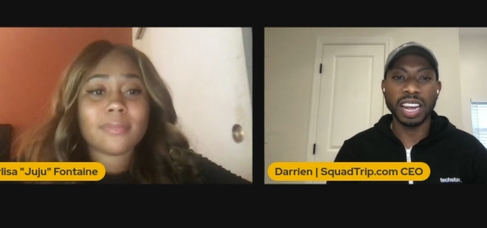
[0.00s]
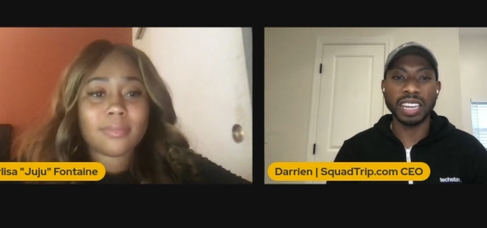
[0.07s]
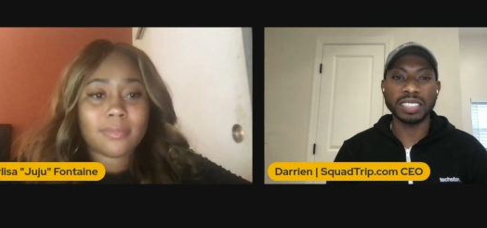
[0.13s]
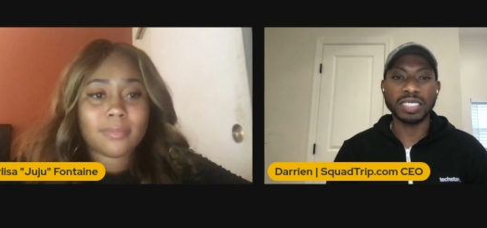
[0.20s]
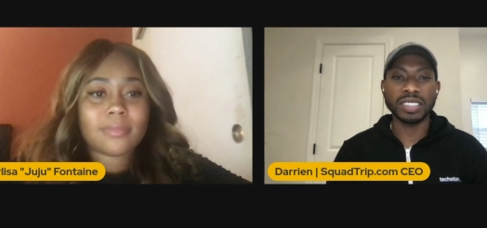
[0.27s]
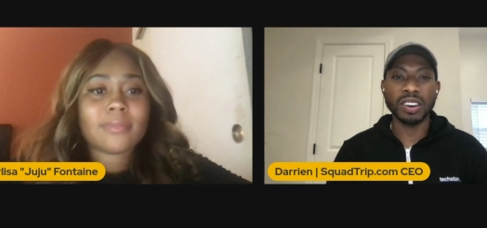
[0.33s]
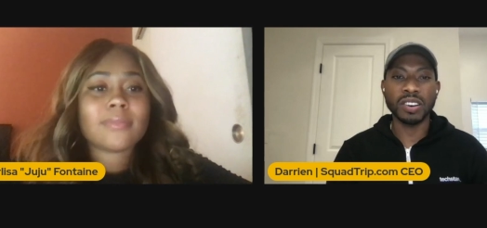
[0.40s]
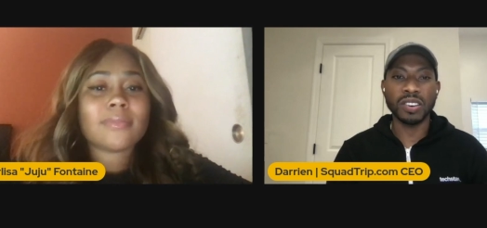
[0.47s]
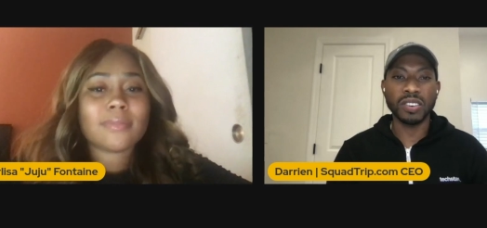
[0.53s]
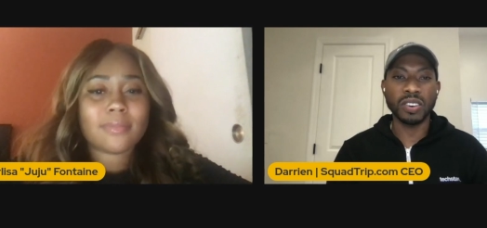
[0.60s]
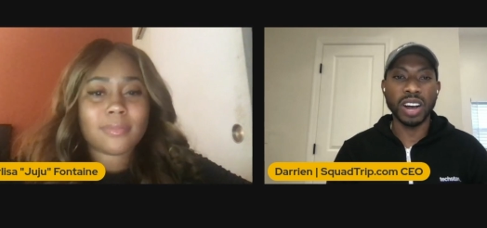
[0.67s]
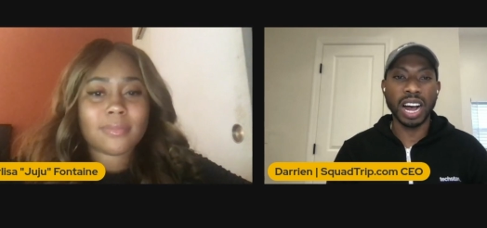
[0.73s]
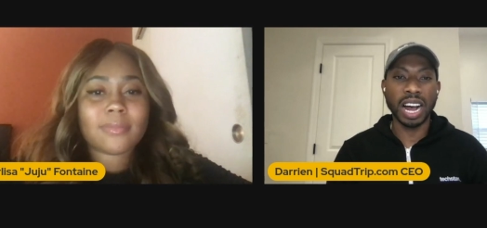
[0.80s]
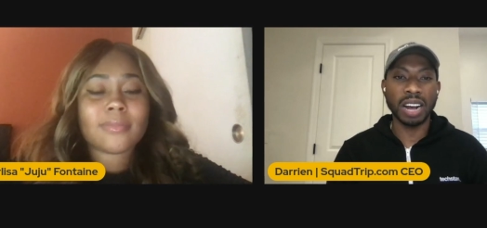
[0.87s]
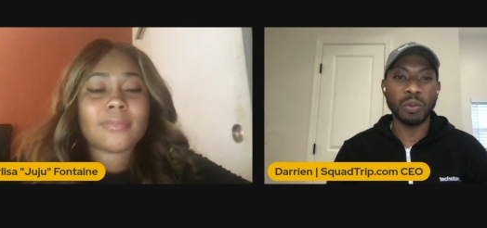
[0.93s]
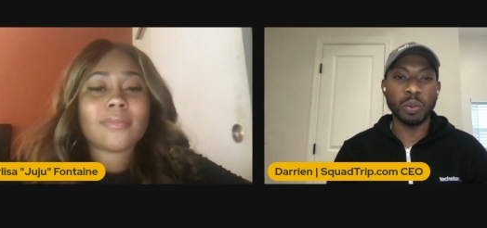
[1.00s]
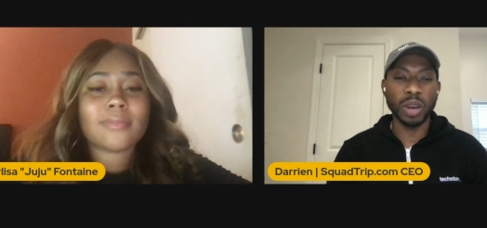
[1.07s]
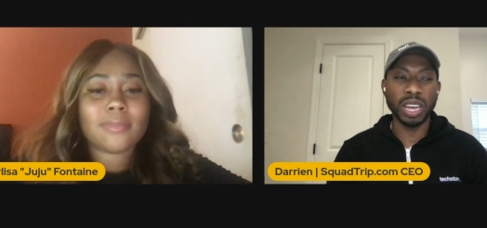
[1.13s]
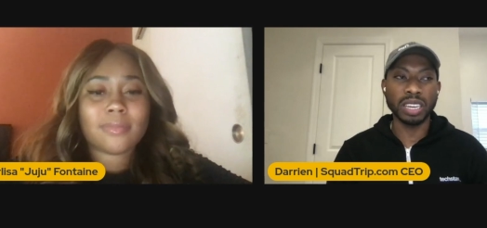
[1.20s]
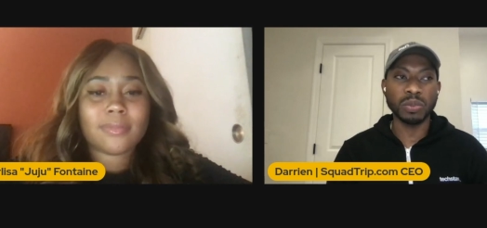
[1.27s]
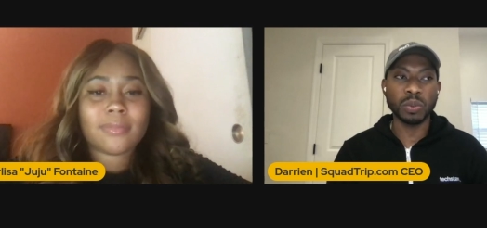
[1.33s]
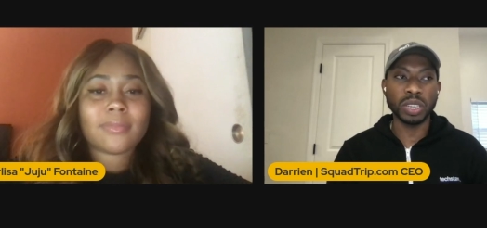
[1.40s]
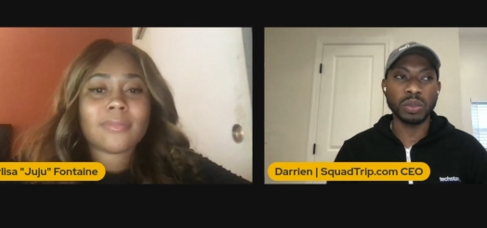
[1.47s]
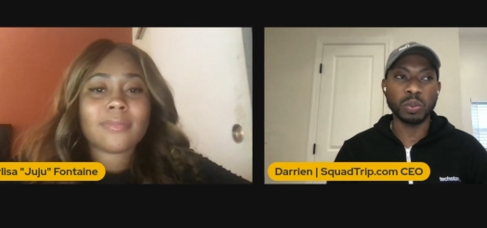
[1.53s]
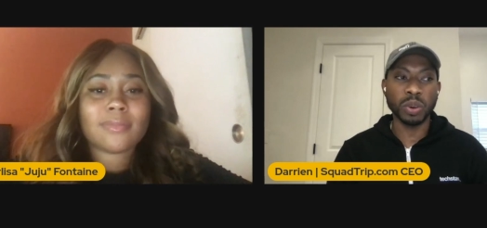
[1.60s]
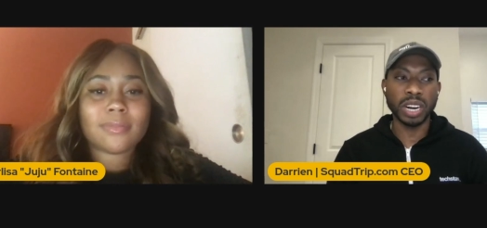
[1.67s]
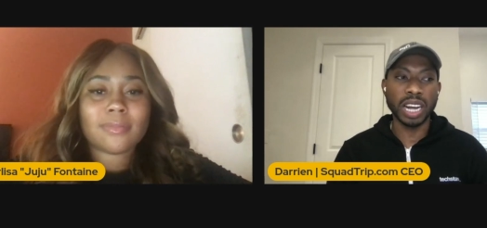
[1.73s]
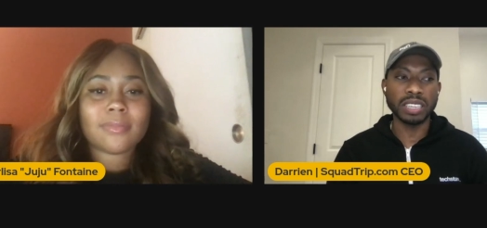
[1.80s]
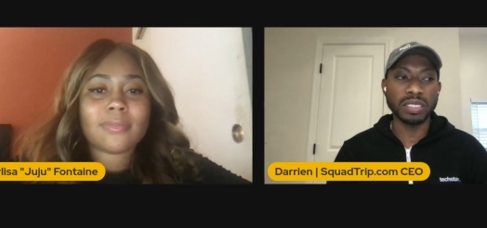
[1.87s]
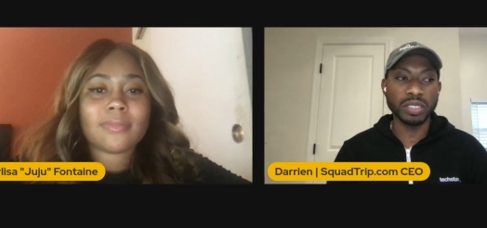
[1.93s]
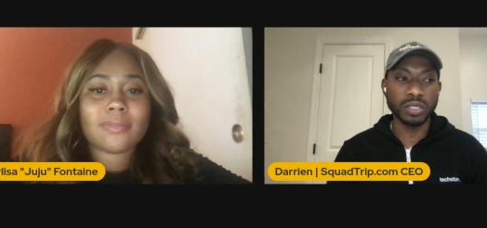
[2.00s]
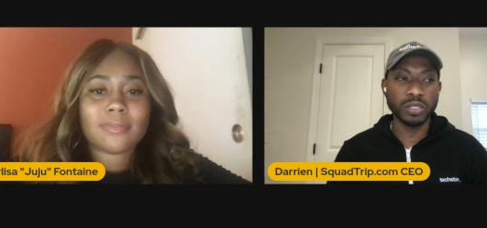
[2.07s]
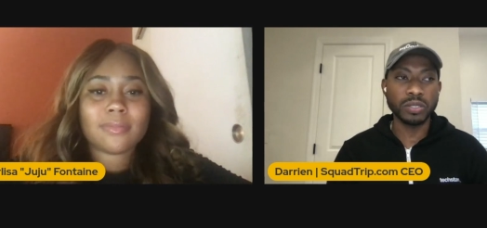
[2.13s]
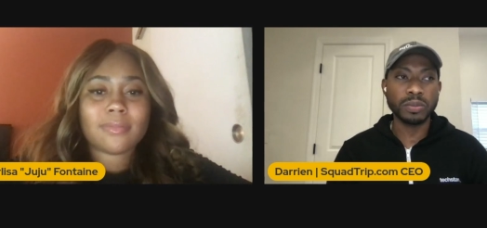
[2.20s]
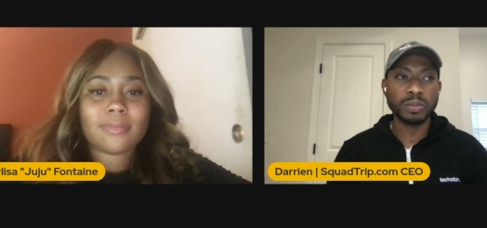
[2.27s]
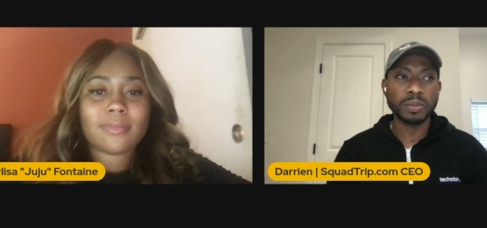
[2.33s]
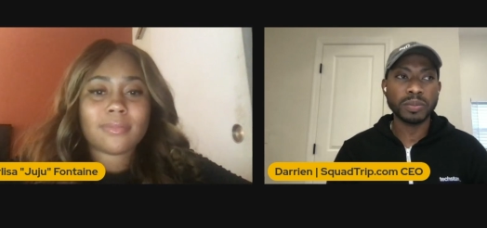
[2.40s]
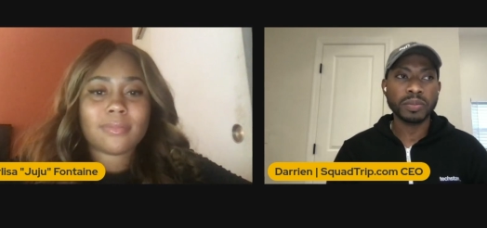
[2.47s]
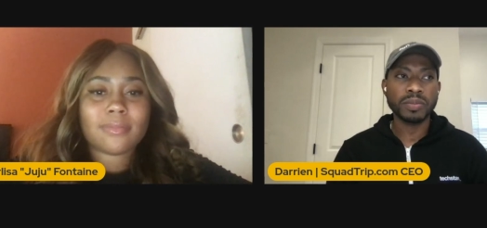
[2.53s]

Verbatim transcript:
Speaker 1: And so I went with what I knew.